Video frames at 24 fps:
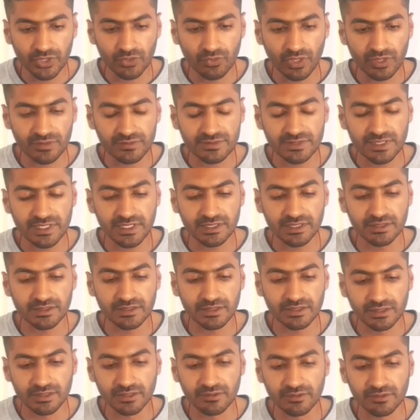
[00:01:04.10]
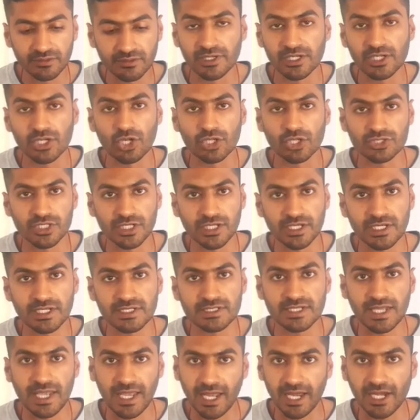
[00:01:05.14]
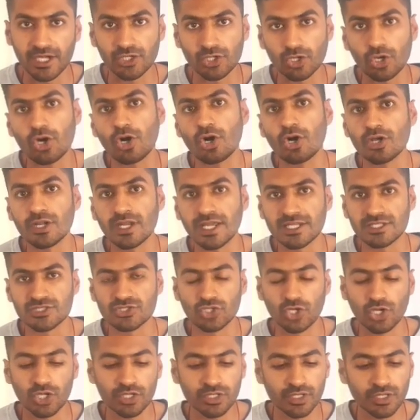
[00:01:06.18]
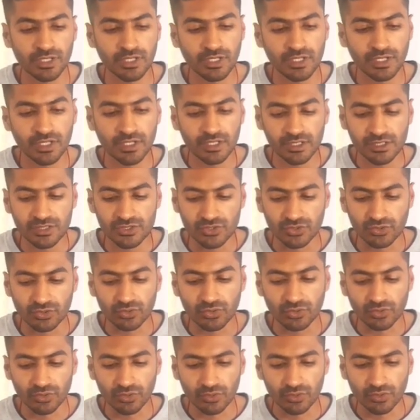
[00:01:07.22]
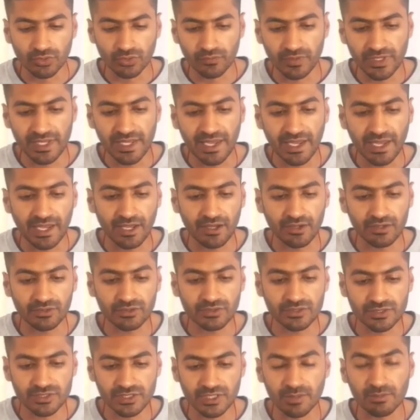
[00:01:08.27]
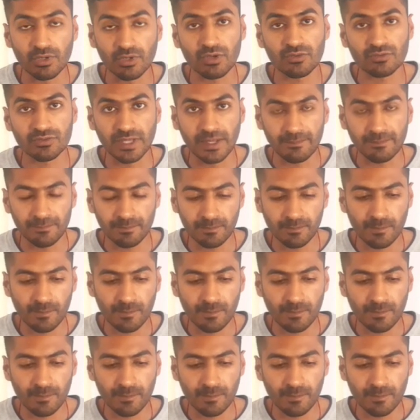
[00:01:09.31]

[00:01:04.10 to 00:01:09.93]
have seen different logic gates and or XOR. So we have some of them